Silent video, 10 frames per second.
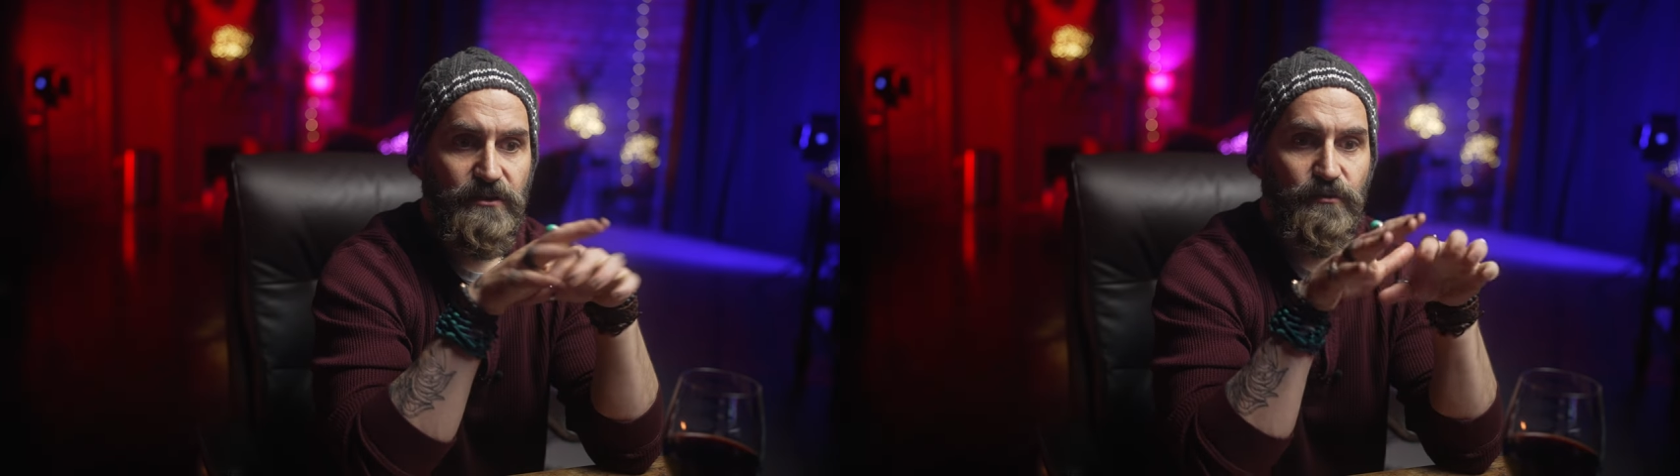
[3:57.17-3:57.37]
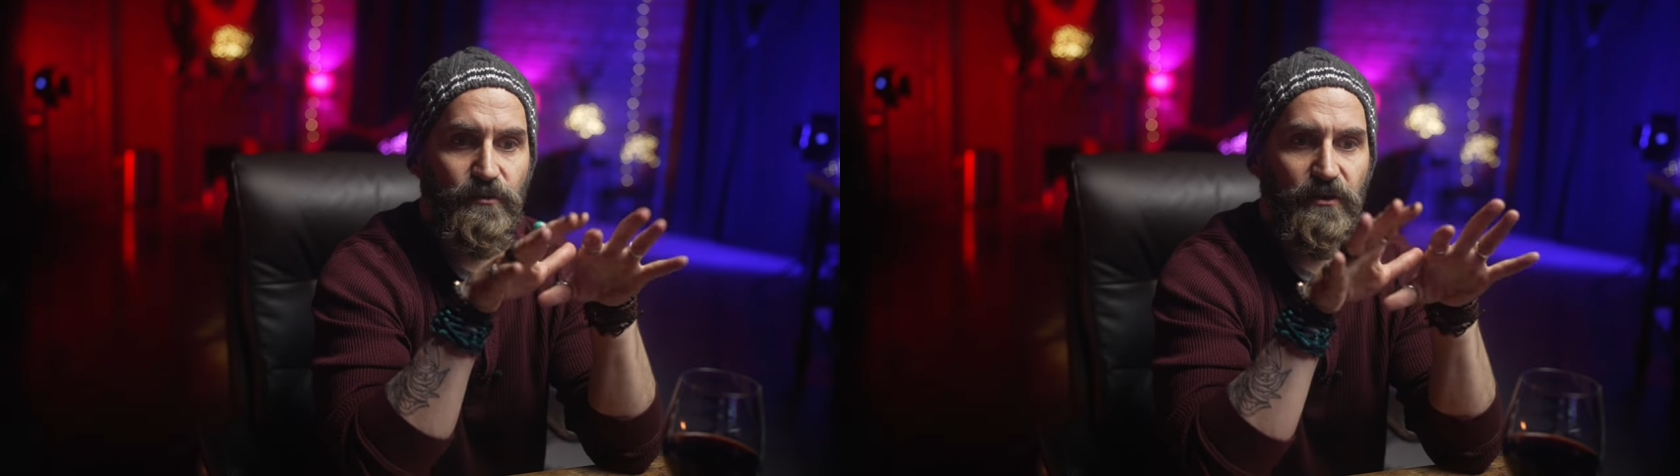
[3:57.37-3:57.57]

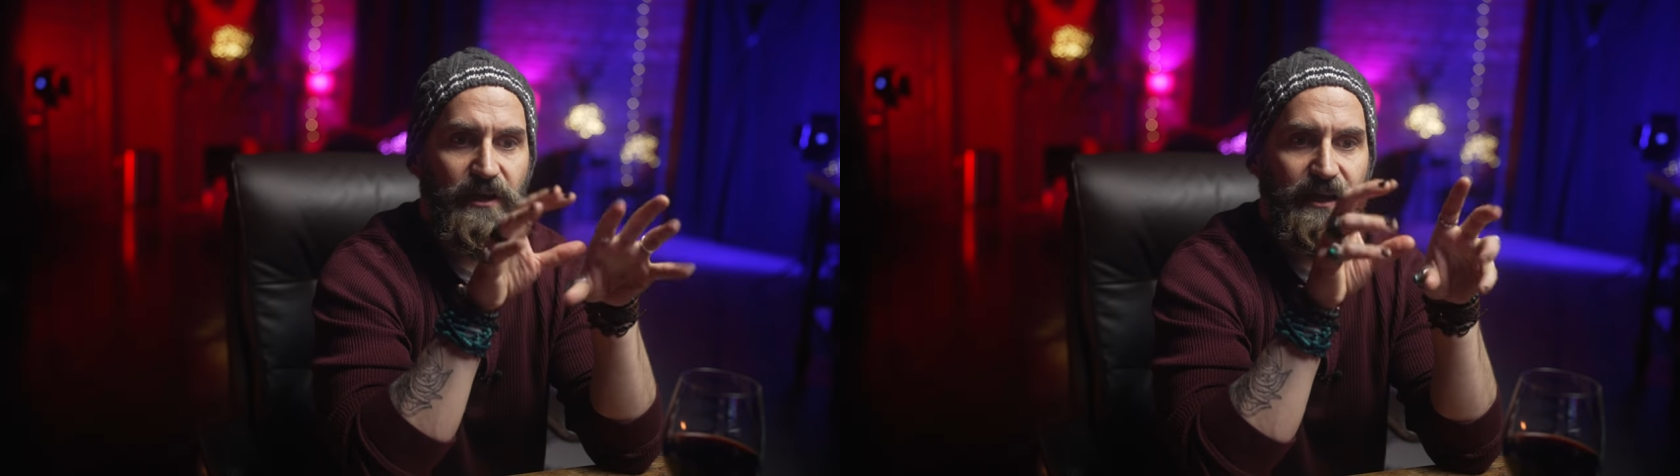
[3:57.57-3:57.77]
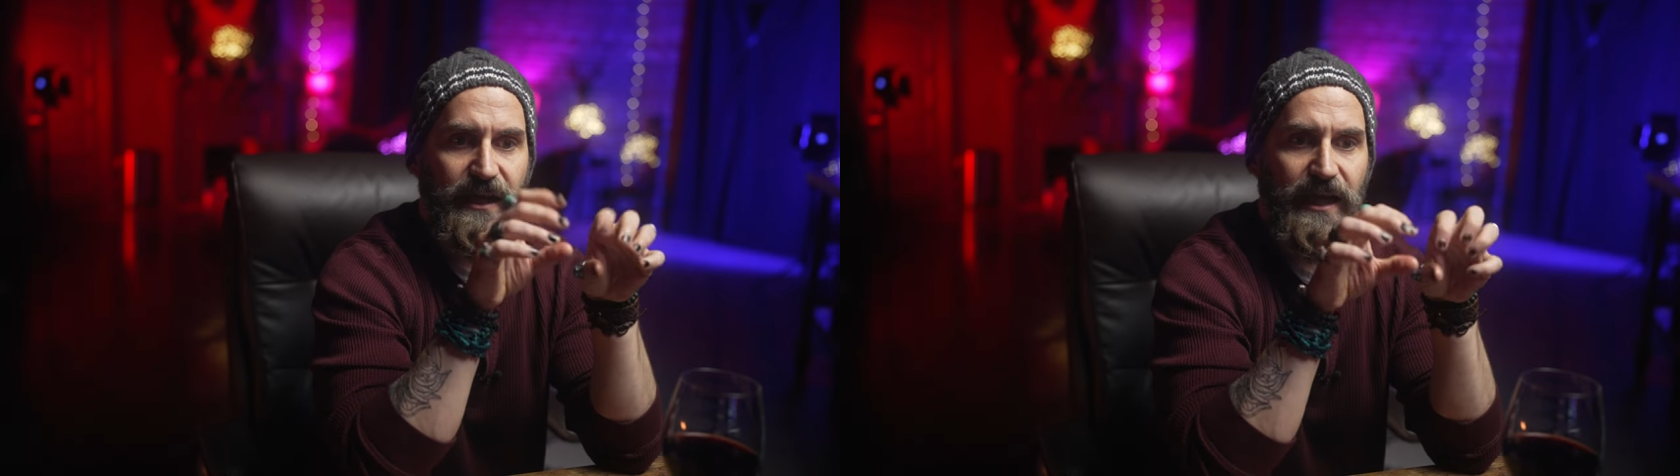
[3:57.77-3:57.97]
at the
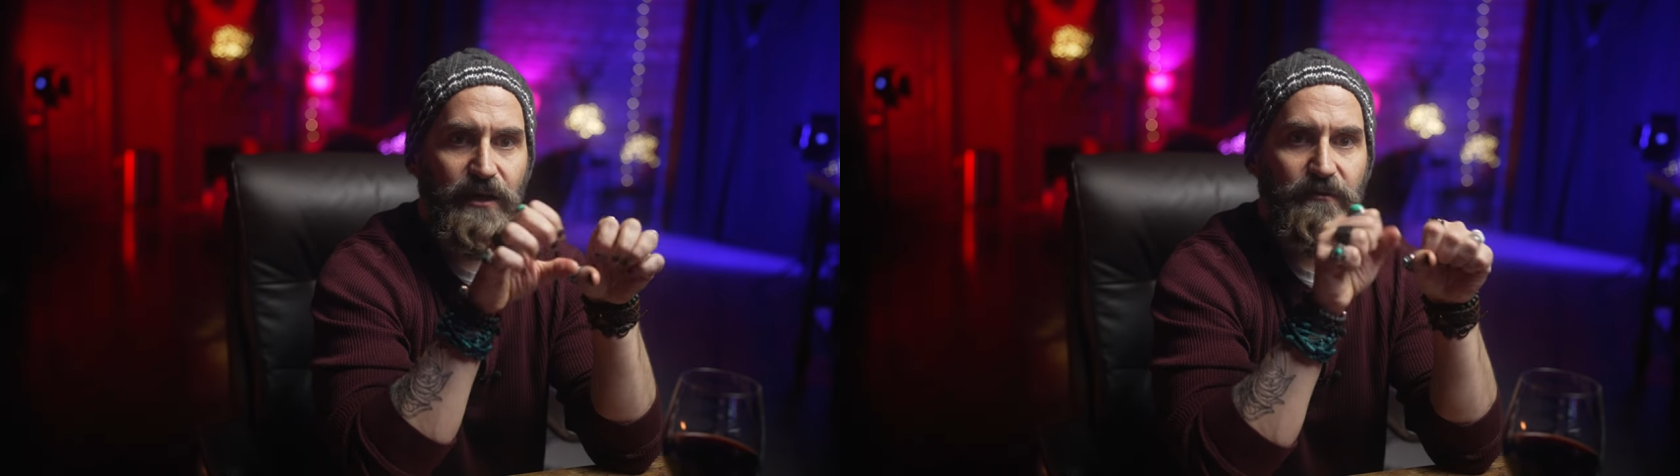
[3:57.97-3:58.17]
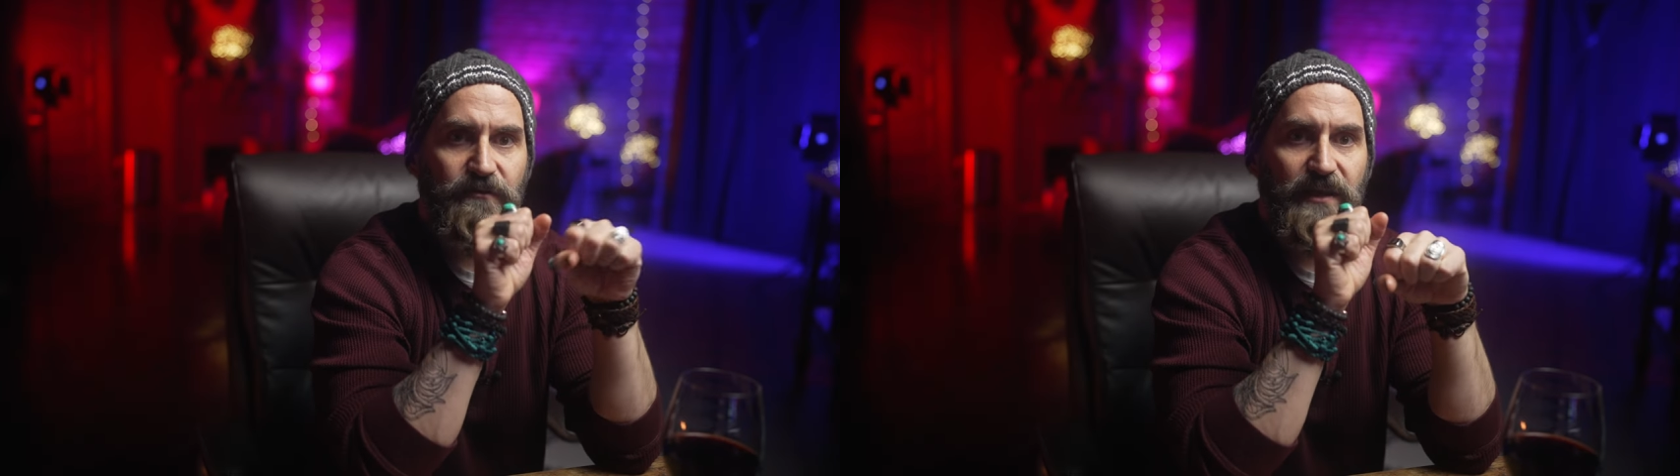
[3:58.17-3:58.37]
work and kind
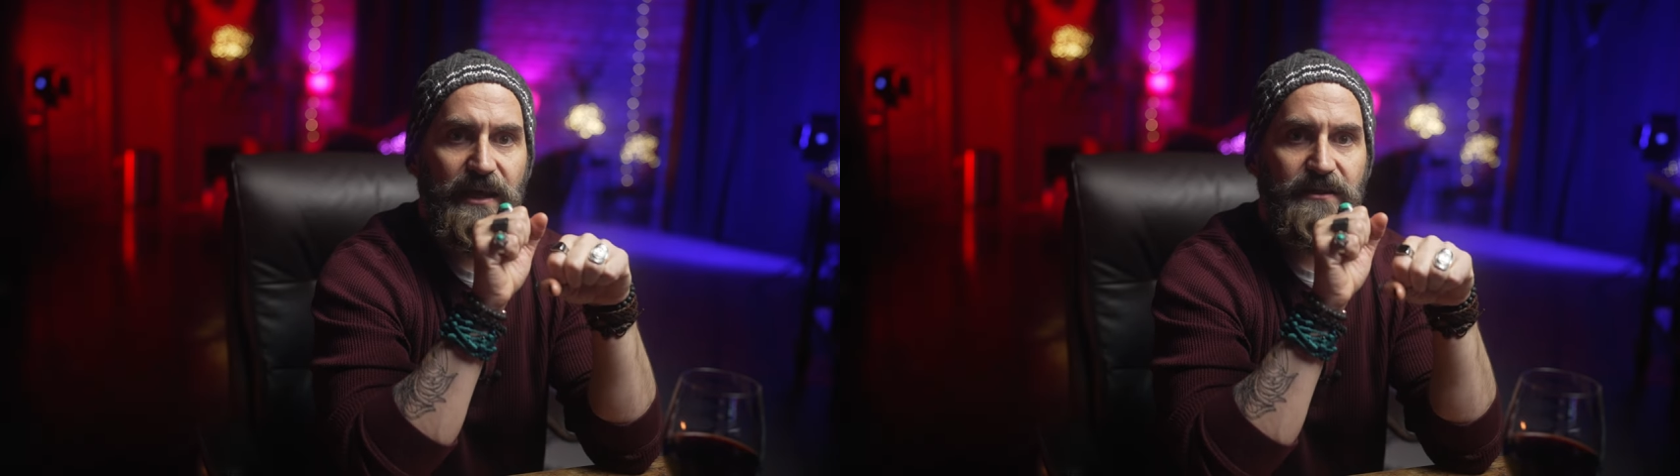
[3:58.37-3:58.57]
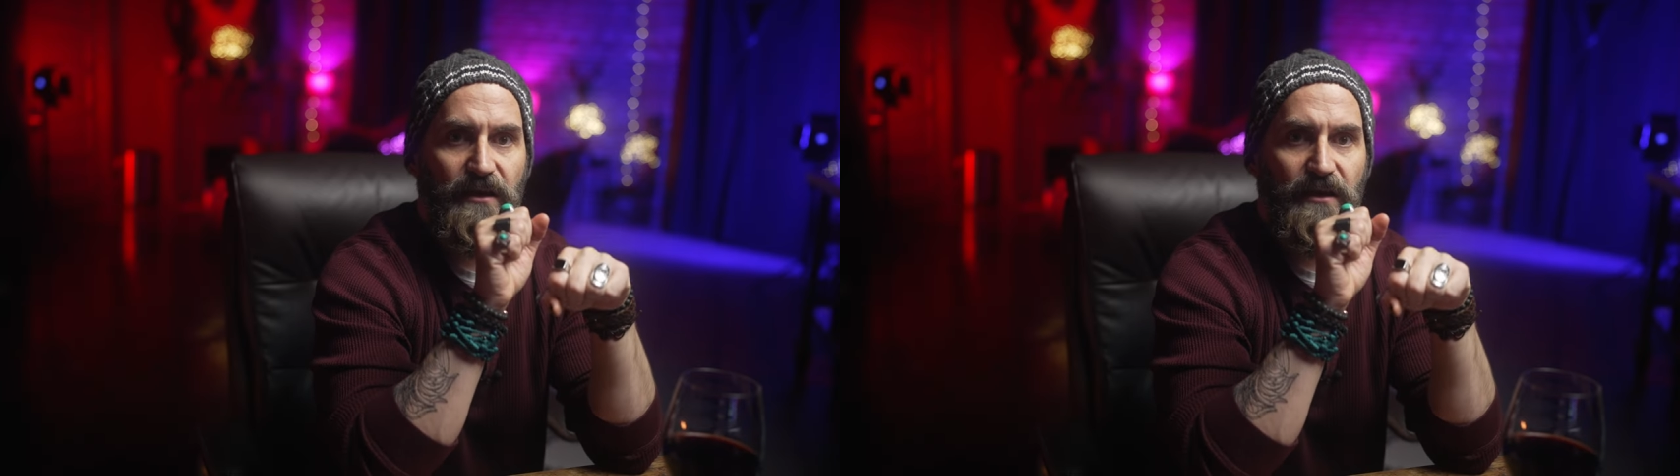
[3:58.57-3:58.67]
of reflect